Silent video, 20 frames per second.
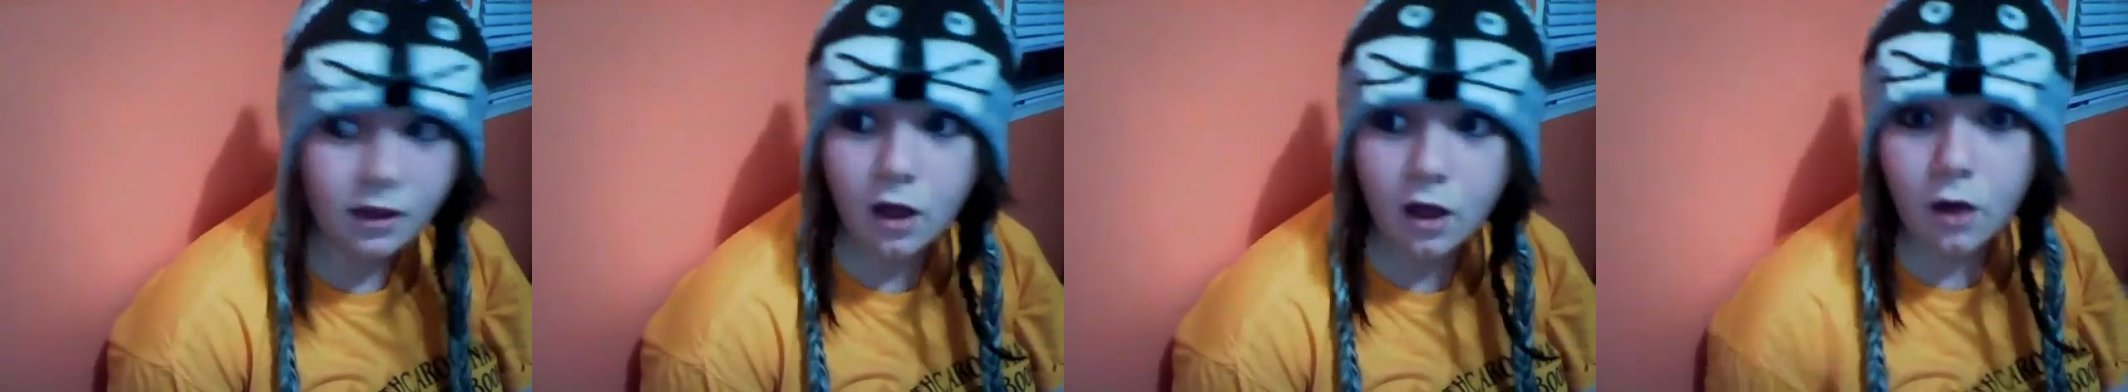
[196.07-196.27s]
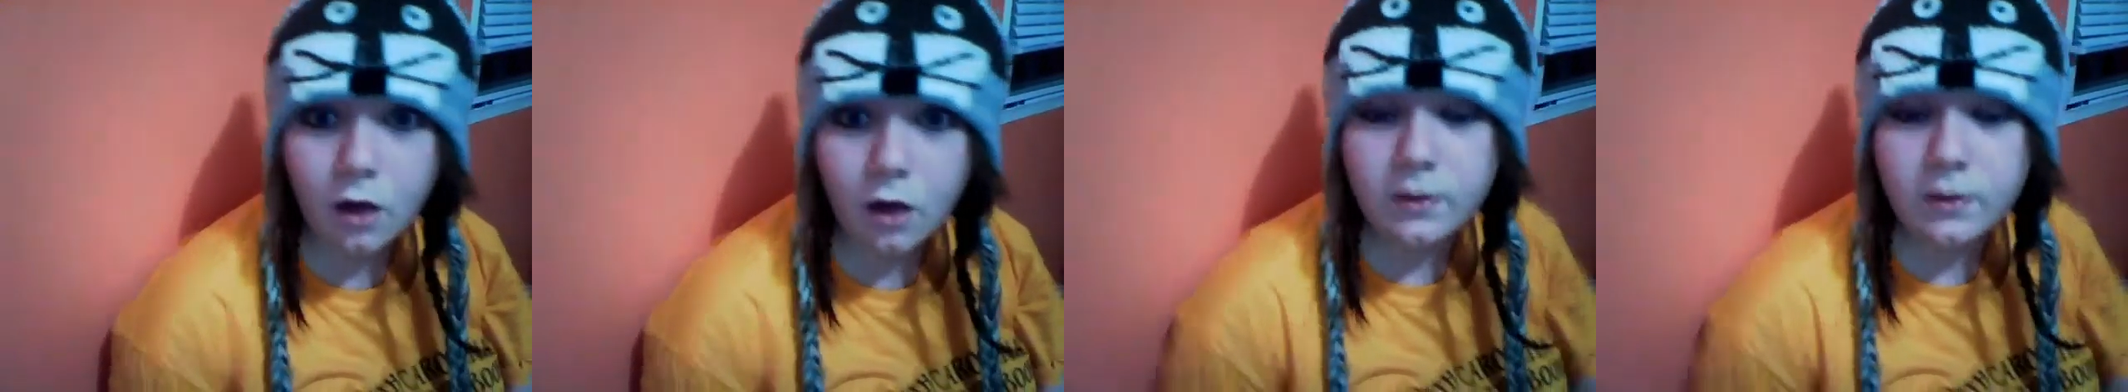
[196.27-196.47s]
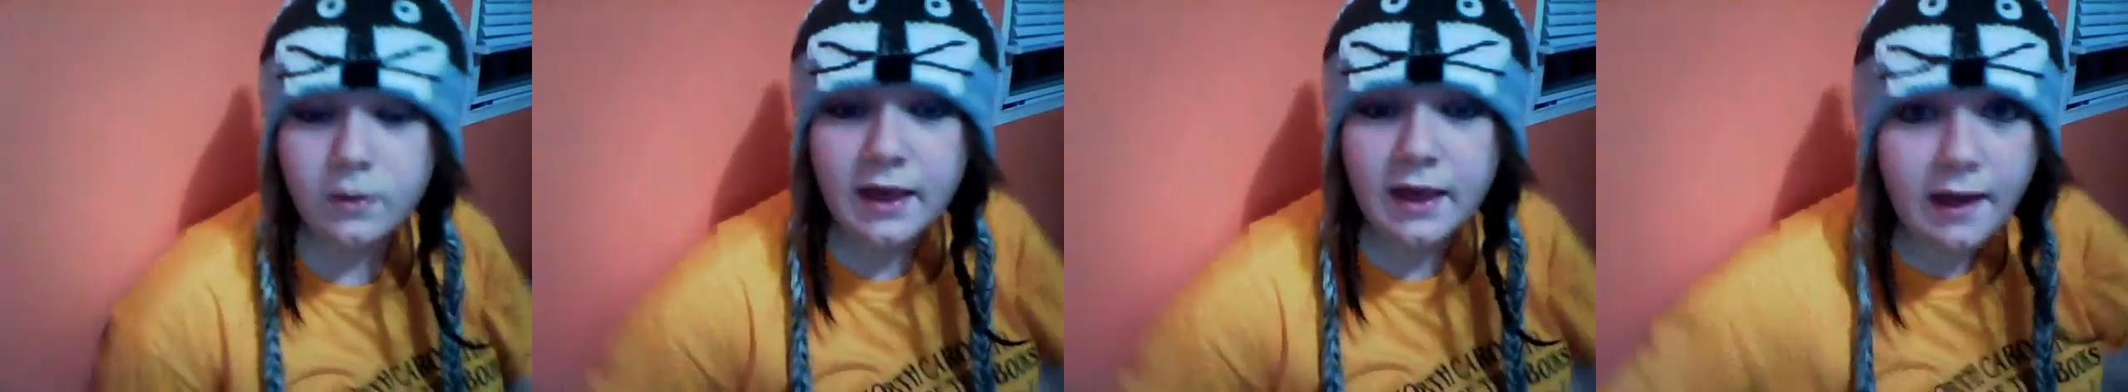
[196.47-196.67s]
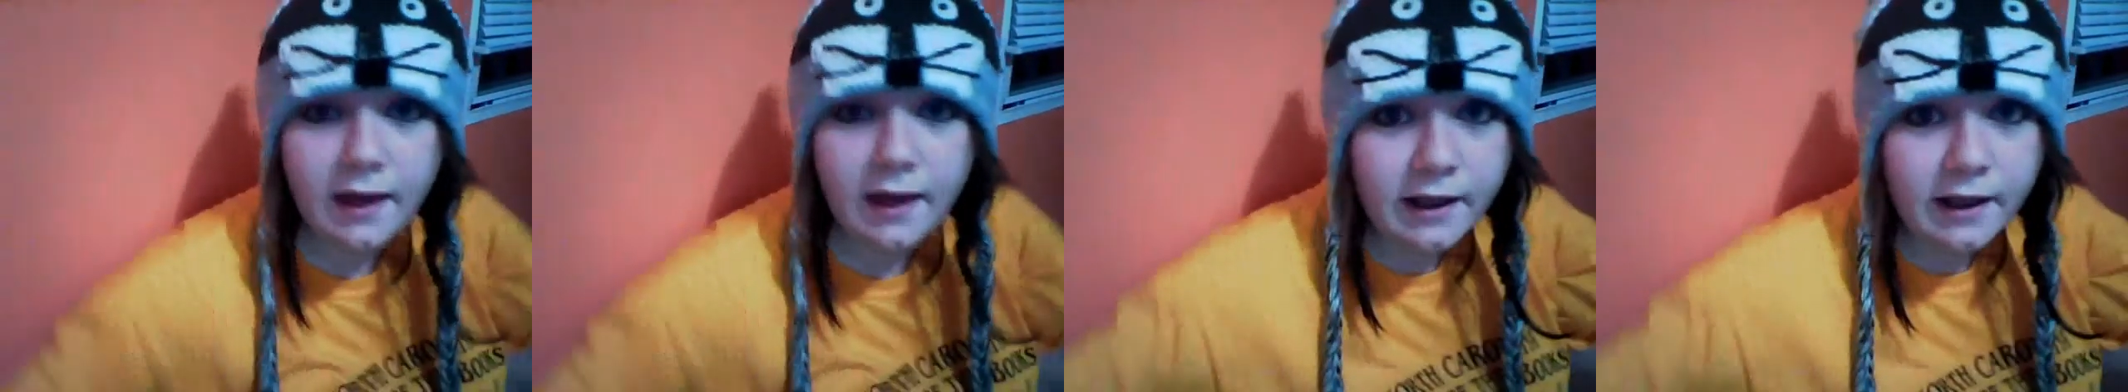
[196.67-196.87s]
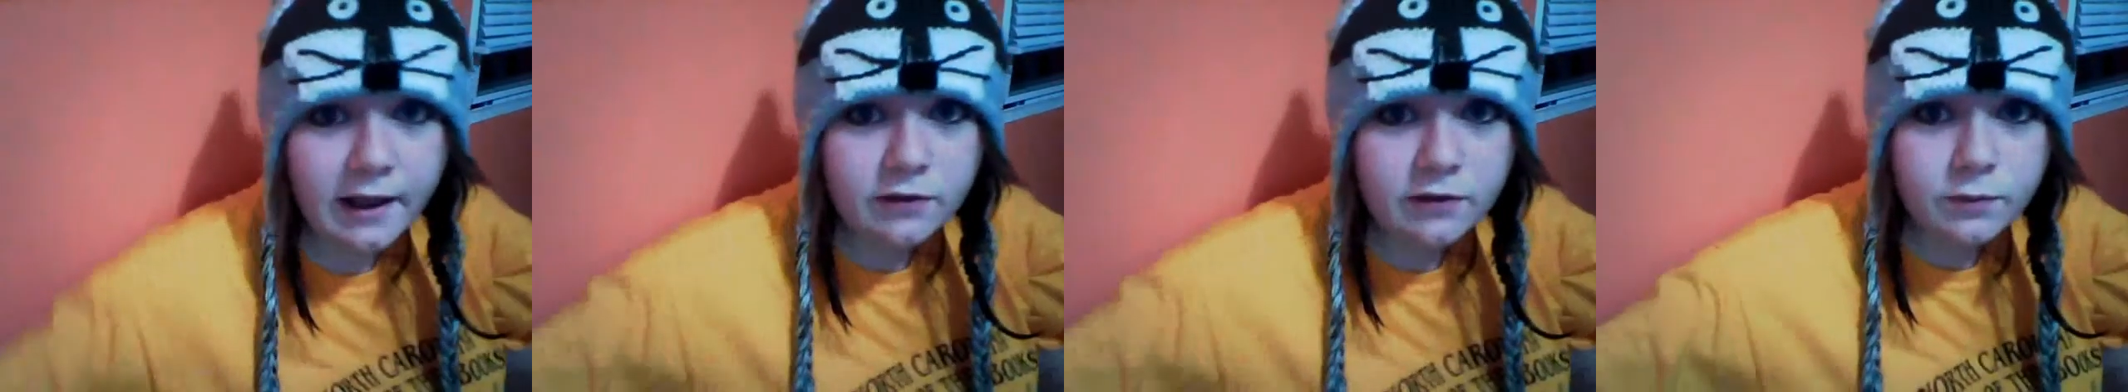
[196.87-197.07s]
Oh yeah,
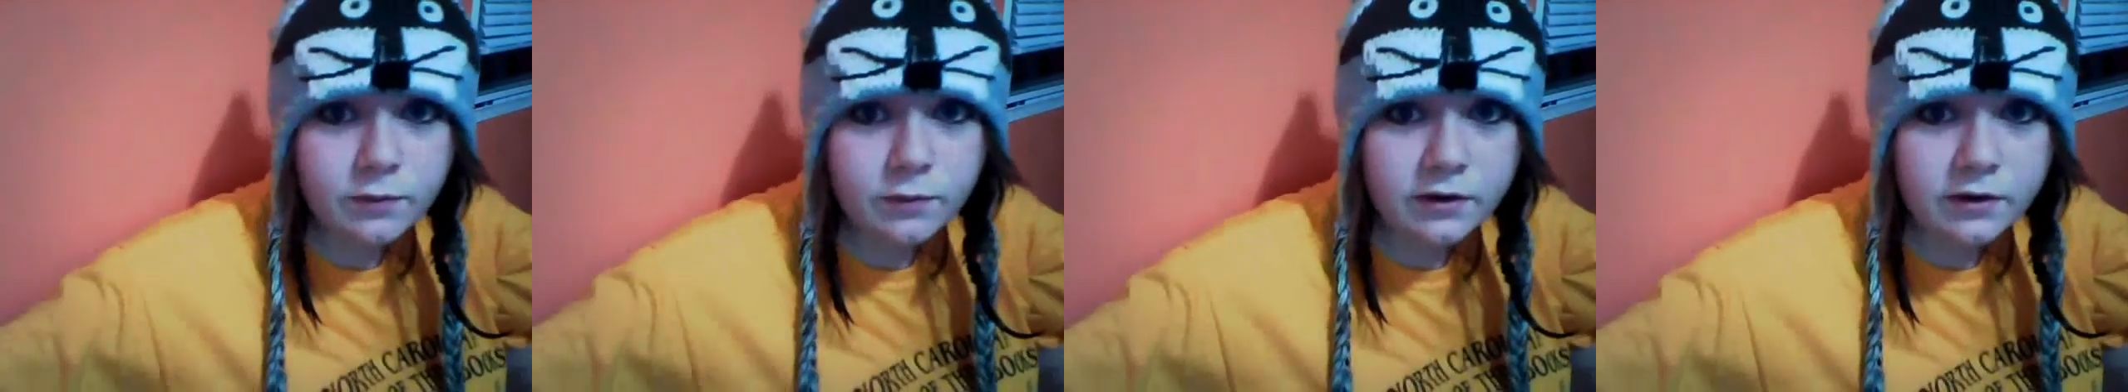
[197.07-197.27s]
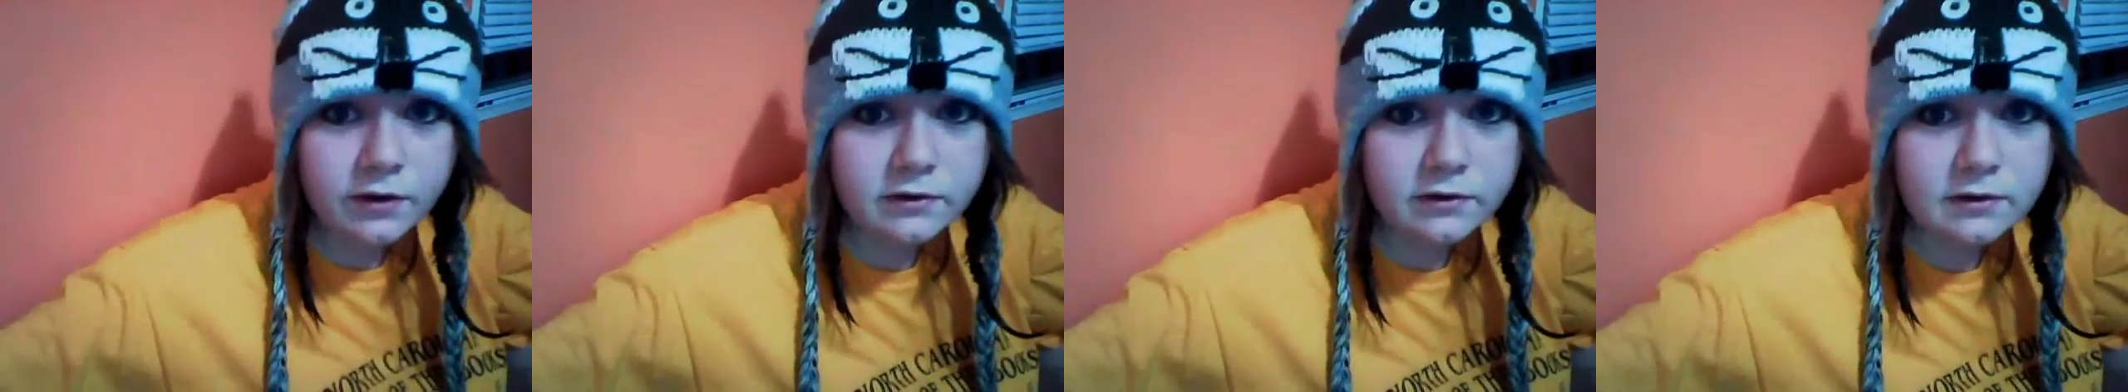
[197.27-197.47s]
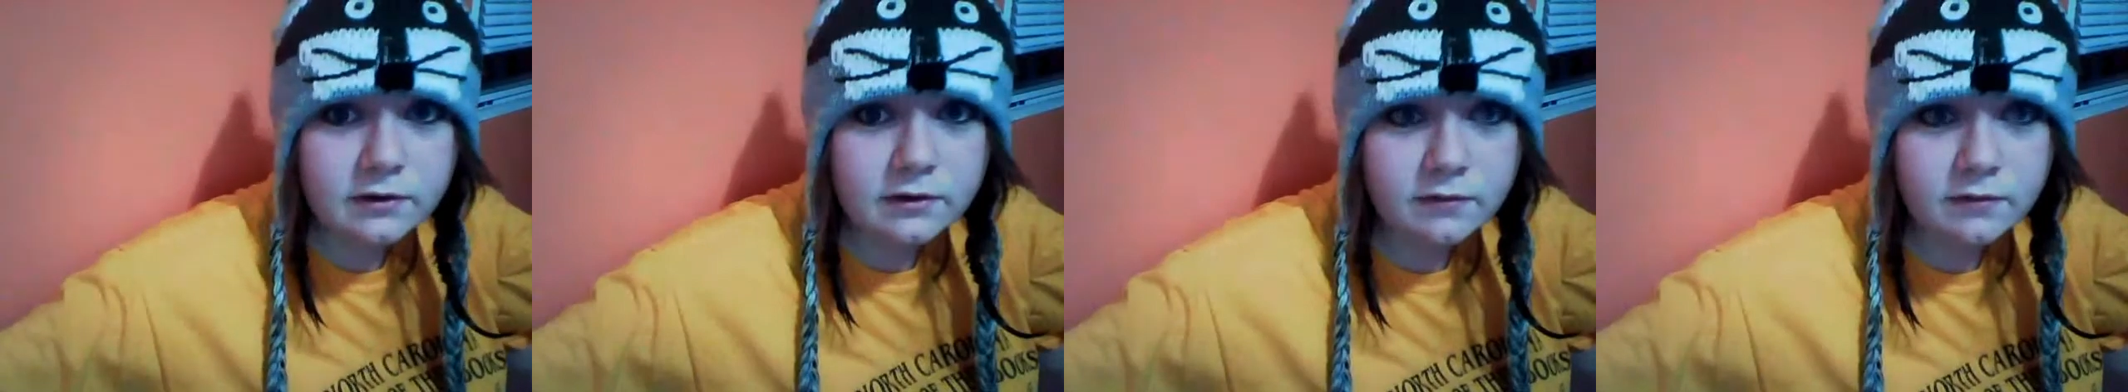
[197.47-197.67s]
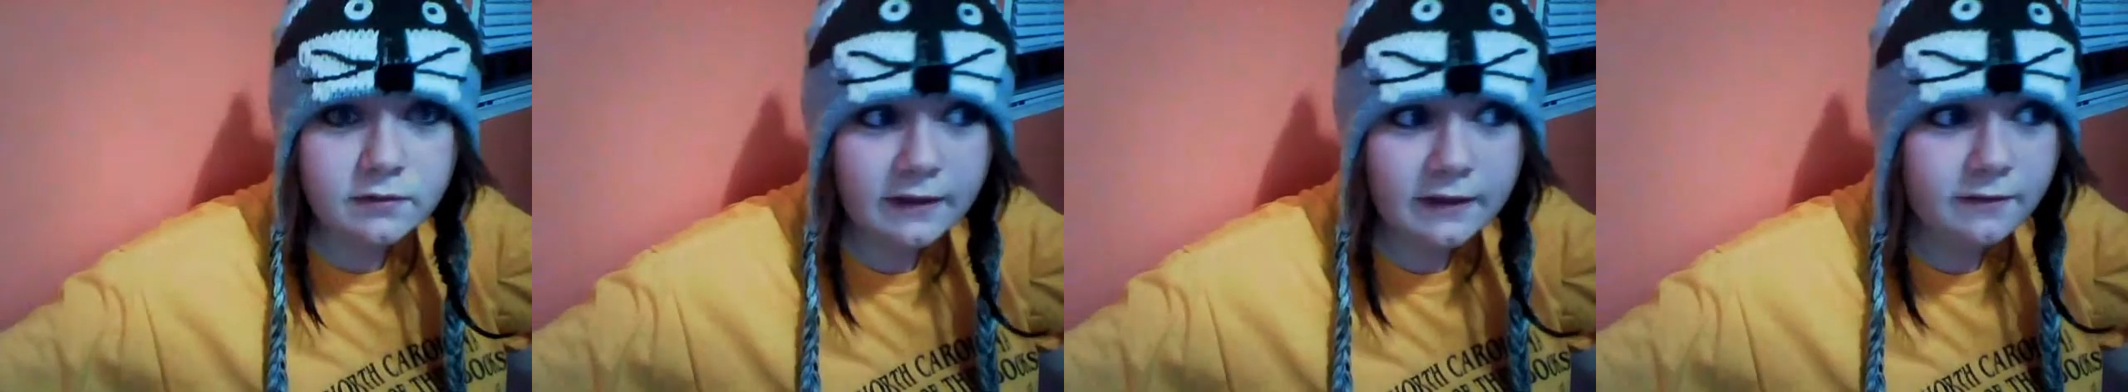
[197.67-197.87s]
I got a Twitter like